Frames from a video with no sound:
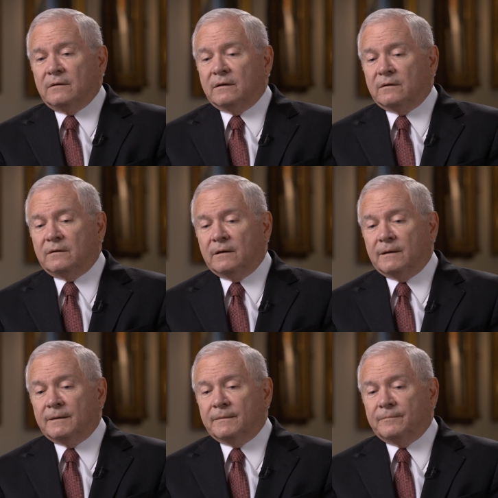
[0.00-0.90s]
that
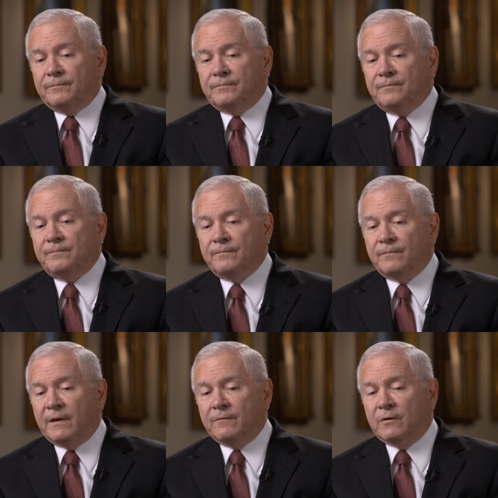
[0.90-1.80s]
um,
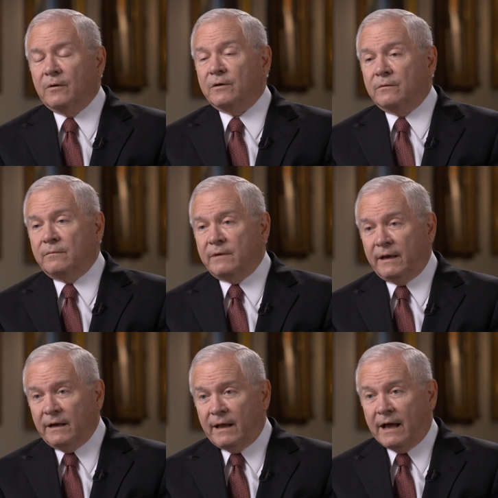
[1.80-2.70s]
if you're going to
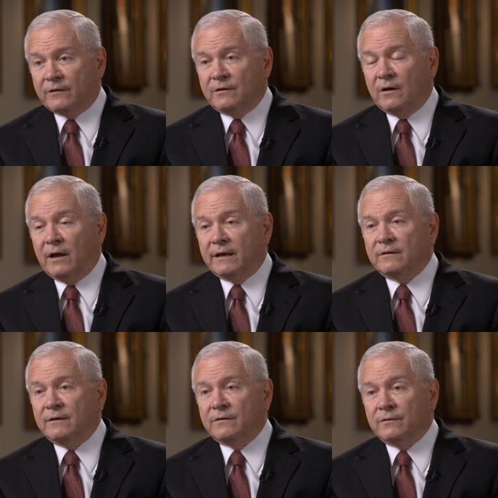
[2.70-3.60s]
take an action like
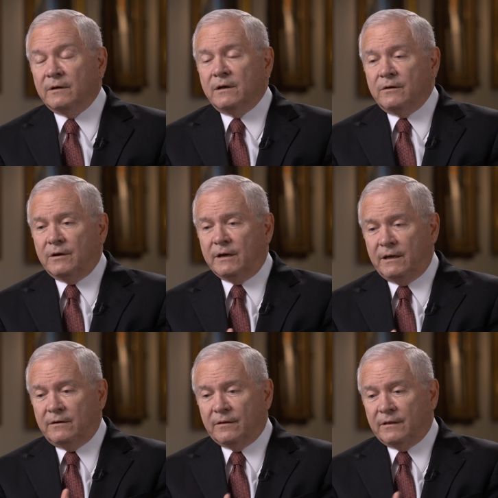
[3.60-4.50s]
this, you
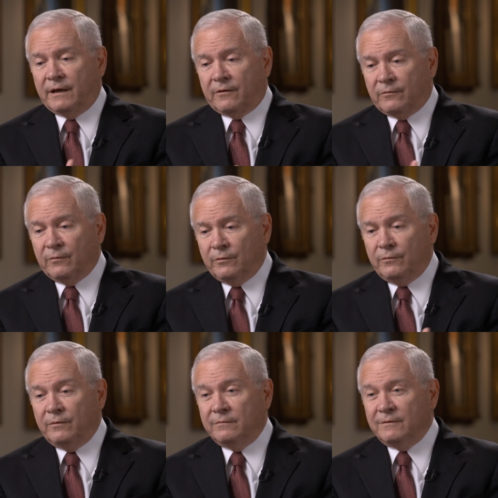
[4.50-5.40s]
need to think
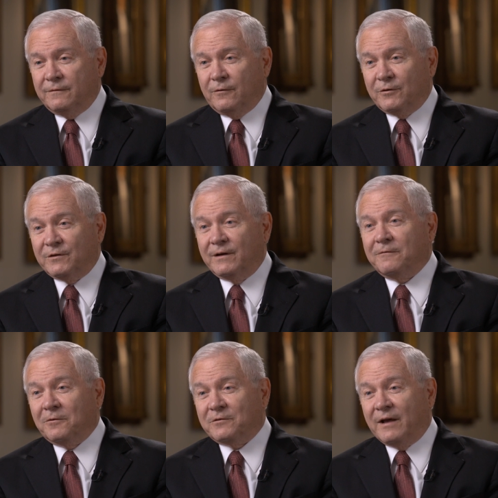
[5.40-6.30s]
through the first
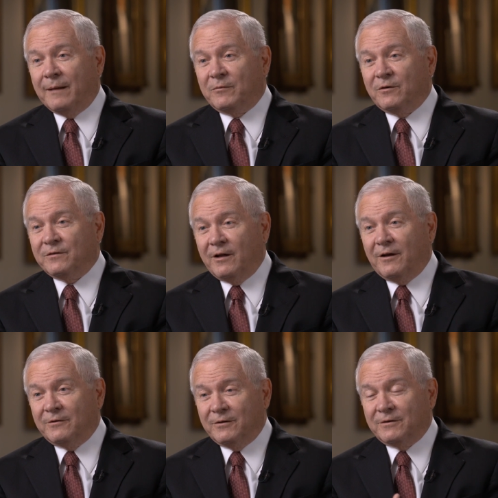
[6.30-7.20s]
several chapters,
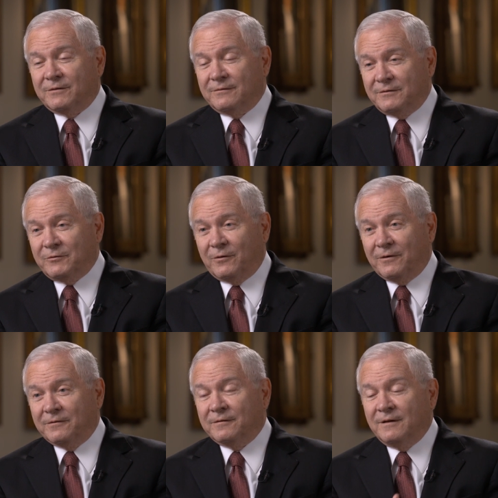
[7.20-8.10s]
not just sort
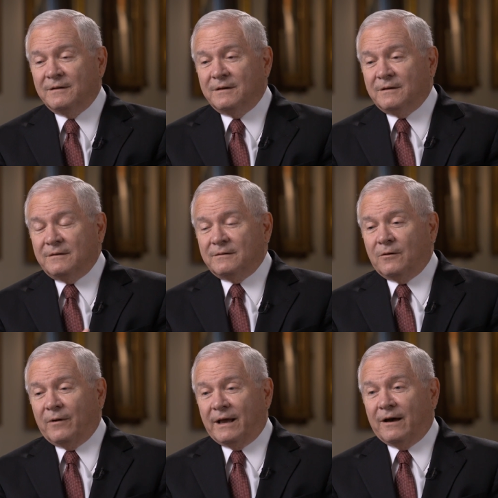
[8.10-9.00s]
of
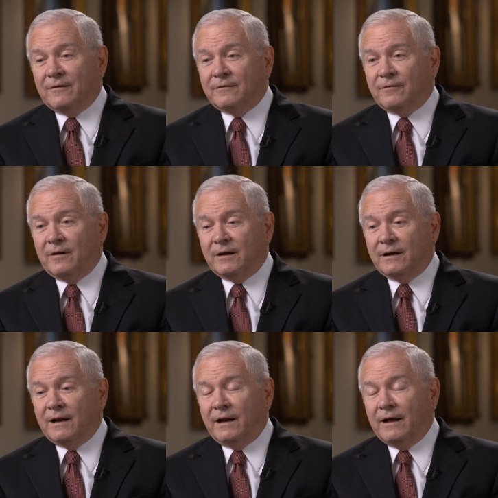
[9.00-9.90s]
going out in front
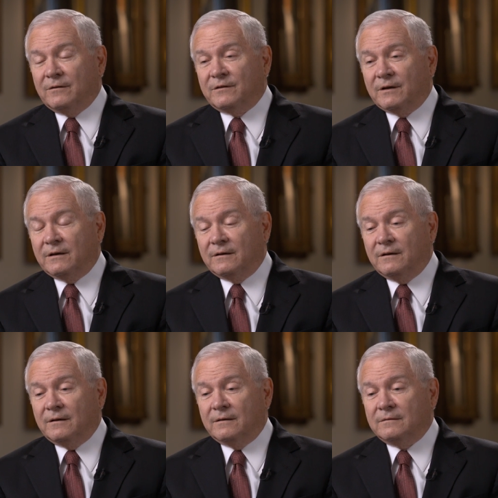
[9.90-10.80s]
and announcing
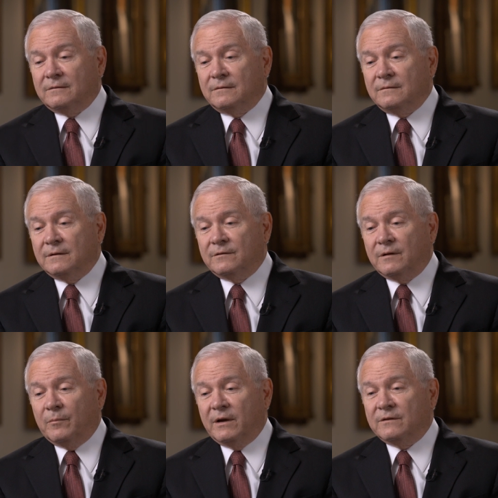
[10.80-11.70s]
uh, that
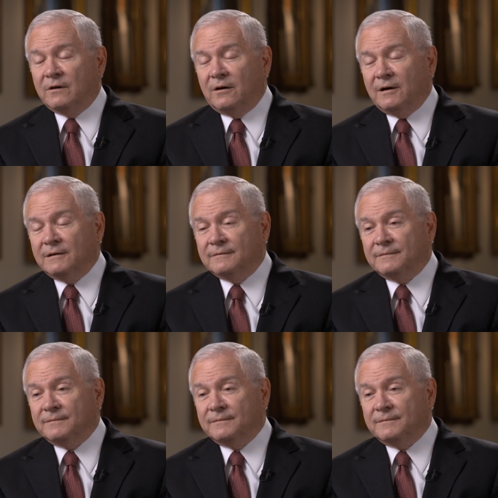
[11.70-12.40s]
somebody's gone.